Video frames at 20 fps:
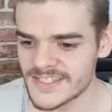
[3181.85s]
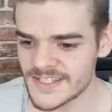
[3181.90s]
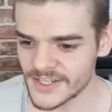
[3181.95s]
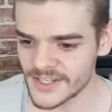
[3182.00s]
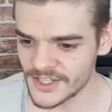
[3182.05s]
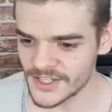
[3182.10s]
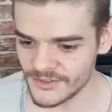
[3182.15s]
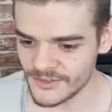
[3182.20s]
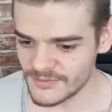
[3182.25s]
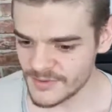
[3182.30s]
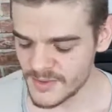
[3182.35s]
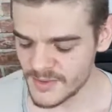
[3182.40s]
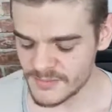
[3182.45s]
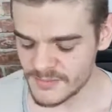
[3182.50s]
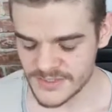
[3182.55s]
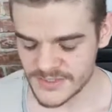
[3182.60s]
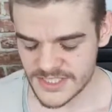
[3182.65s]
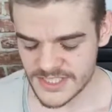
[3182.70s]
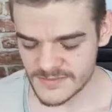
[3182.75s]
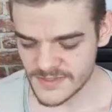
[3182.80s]
I can't
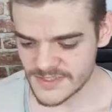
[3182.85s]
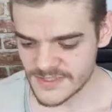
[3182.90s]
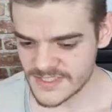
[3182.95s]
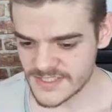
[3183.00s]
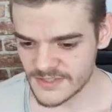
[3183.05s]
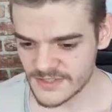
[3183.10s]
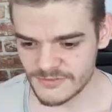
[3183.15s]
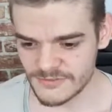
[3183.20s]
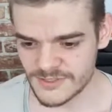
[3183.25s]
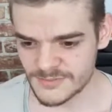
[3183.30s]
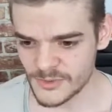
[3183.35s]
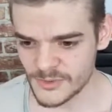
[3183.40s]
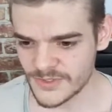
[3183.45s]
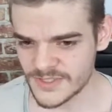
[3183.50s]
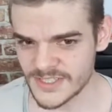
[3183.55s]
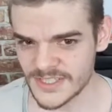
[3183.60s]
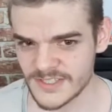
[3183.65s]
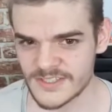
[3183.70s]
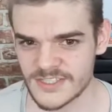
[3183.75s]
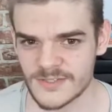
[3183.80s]
remember some of the stuff that was
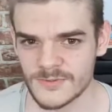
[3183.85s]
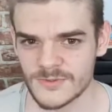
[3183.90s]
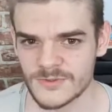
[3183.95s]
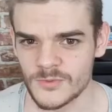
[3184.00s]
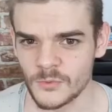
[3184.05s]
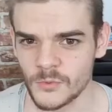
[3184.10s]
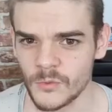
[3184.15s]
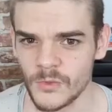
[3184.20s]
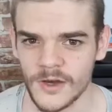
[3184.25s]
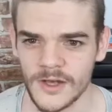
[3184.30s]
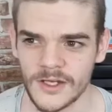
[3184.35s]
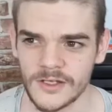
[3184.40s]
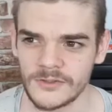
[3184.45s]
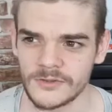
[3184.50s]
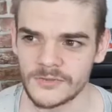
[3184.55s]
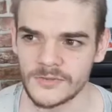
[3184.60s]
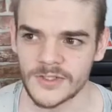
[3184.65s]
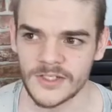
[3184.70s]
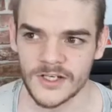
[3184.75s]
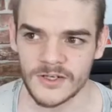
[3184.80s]
pointed out because it
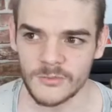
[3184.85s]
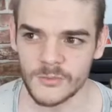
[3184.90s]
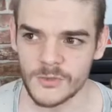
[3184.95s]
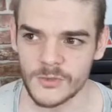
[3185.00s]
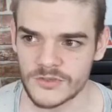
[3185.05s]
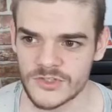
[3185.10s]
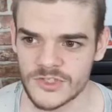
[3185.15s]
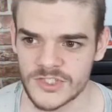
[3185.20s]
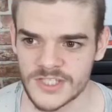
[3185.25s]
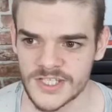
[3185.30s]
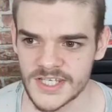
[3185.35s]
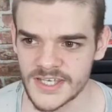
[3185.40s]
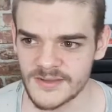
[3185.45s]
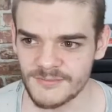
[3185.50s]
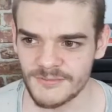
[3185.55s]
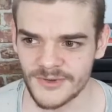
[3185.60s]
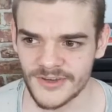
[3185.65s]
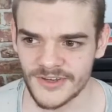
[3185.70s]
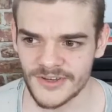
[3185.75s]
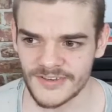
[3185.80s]
while when I watched it,
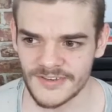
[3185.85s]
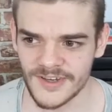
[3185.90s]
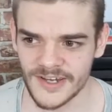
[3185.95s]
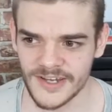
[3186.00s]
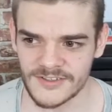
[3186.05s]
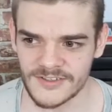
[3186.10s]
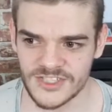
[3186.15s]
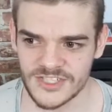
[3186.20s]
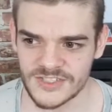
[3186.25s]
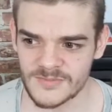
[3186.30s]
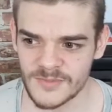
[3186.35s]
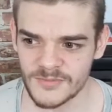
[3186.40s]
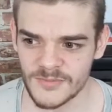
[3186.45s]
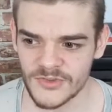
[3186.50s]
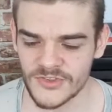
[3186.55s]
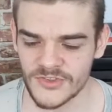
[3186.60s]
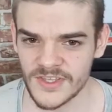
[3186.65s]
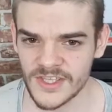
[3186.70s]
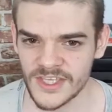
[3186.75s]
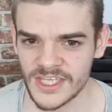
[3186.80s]
but I just remember
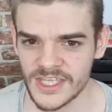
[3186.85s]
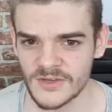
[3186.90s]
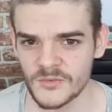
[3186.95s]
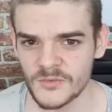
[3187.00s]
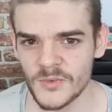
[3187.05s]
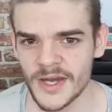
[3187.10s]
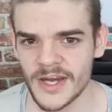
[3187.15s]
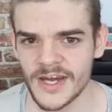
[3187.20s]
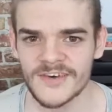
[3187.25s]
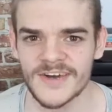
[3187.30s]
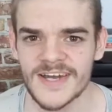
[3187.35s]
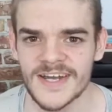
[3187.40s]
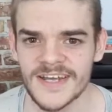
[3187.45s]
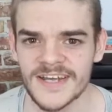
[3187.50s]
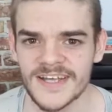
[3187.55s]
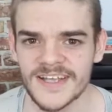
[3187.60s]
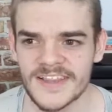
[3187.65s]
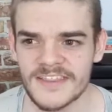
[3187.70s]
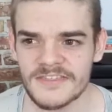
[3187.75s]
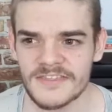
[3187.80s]
thinking, wow,
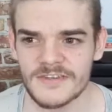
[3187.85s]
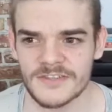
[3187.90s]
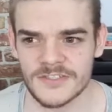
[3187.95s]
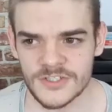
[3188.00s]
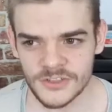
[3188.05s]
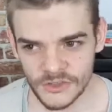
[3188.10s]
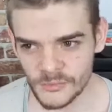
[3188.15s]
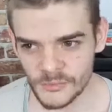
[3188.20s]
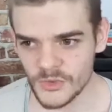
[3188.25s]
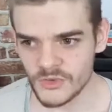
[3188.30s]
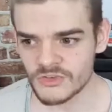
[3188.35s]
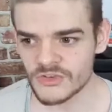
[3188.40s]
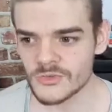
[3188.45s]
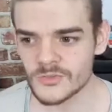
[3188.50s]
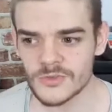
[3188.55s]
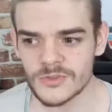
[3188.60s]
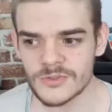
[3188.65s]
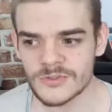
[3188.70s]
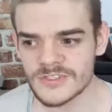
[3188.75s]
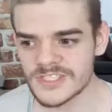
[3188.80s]
there's a lot more to
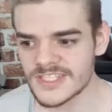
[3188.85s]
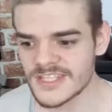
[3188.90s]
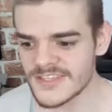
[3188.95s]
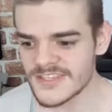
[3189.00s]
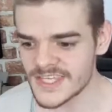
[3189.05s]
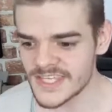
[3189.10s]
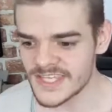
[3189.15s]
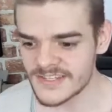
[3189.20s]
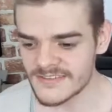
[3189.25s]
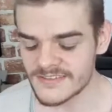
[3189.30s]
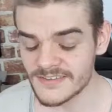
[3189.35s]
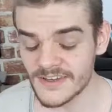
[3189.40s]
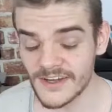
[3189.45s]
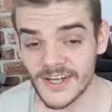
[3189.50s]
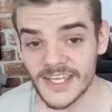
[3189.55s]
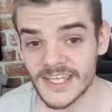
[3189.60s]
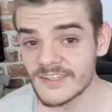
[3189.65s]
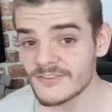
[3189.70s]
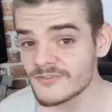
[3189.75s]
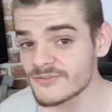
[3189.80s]
water than
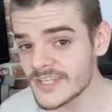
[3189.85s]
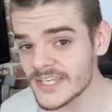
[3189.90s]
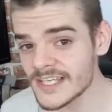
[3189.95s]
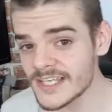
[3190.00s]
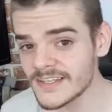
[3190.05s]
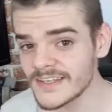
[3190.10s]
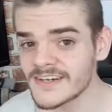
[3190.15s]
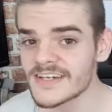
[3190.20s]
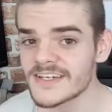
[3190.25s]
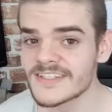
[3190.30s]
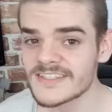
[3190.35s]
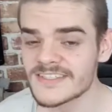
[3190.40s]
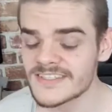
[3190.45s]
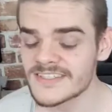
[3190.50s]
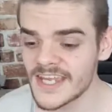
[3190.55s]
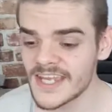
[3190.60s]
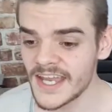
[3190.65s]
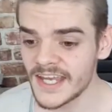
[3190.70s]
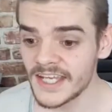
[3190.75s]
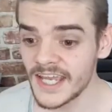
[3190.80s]
I had
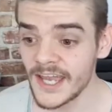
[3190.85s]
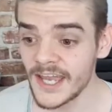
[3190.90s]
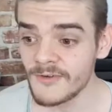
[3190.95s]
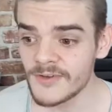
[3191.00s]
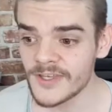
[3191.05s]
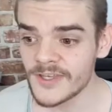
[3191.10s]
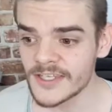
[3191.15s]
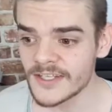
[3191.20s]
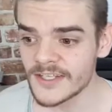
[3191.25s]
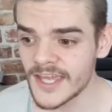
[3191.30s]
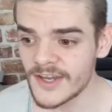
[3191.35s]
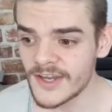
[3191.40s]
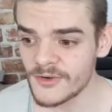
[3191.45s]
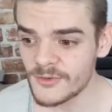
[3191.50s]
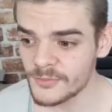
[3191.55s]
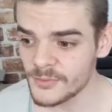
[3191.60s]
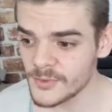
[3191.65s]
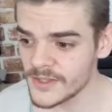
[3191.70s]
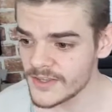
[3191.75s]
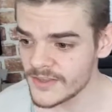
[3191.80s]
realized, and how it can
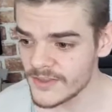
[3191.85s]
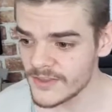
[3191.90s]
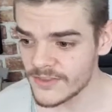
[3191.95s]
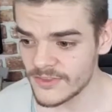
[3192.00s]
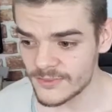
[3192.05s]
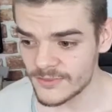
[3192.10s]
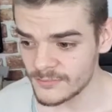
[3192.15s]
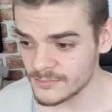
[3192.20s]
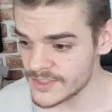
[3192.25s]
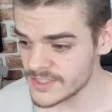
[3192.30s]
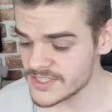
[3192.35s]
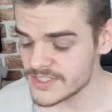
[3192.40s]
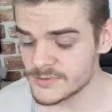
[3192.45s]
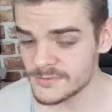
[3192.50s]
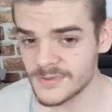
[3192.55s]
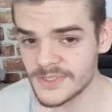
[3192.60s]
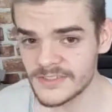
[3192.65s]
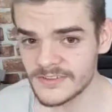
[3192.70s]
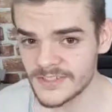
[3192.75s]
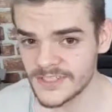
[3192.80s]
help with muscle
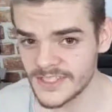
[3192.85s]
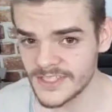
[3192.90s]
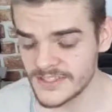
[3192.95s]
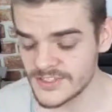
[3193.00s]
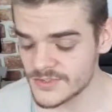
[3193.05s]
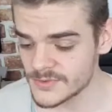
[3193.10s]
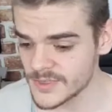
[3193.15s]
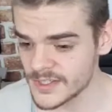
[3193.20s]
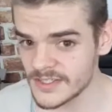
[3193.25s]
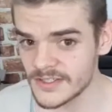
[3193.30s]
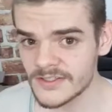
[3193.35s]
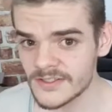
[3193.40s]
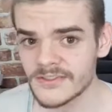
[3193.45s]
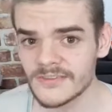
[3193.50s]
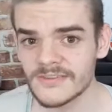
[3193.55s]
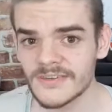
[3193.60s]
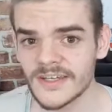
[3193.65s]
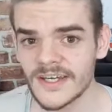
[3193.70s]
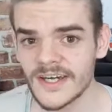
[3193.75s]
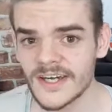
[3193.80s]
building as
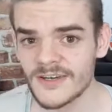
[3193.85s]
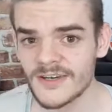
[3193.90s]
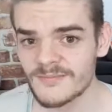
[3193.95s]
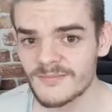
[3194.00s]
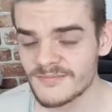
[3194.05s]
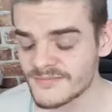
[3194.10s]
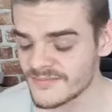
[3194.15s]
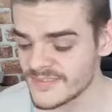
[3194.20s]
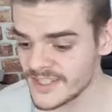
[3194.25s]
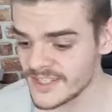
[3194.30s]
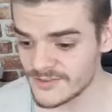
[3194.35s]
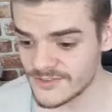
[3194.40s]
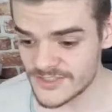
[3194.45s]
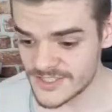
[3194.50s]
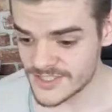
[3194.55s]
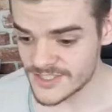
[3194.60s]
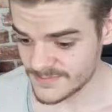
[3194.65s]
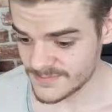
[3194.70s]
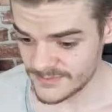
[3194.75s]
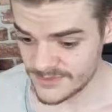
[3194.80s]
well. It
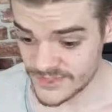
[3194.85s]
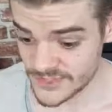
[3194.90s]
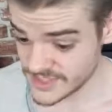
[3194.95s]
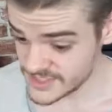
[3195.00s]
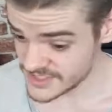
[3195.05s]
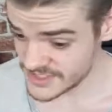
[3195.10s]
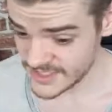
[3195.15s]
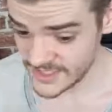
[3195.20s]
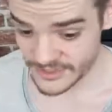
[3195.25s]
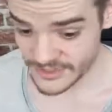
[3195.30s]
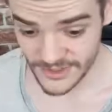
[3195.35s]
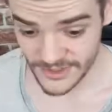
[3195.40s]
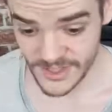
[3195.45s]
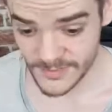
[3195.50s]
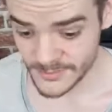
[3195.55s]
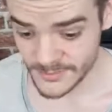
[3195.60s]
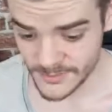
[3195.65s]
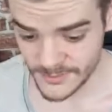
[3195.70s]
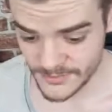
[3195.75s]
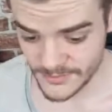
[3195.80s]
was just
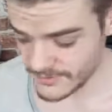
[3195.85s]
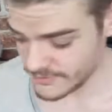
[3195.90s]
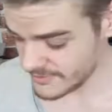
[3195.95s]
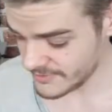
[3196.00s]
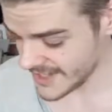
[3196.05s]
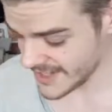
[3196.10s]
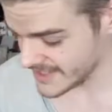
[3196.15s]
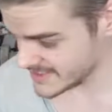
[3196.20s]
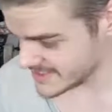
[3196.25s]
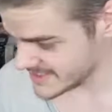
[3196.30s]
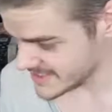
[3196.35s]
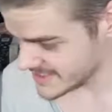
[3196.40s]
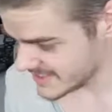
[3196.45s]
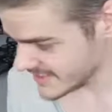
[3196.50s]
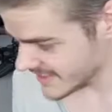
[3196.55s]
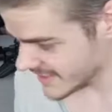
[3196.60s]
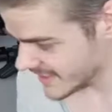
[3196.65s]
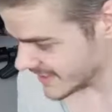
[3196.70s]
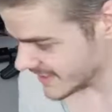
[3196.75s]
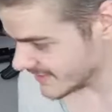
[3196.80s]
incredible. The facts in
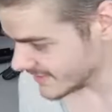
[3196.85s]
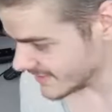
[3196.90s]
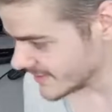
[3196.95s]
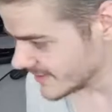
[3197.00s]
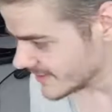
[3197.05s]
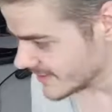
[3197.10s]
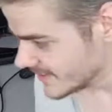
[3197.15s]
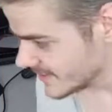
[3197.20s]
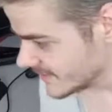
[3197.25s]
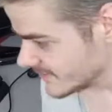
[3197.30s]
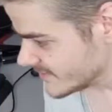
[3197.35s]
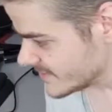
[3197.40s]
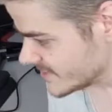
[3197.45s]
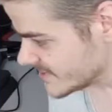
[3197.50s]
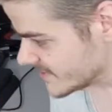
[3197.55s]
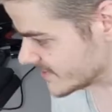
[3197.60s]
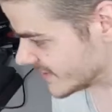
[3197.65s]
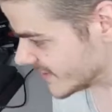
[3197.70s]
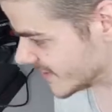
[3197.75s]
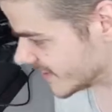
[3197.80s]
there was
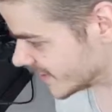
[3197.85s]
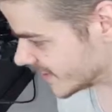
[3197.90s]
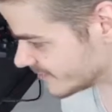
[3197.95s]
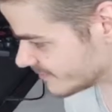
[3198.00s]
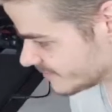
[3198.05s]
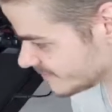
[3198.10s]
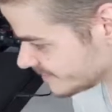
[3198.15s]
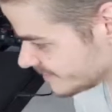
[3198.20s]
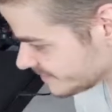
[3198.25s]
great.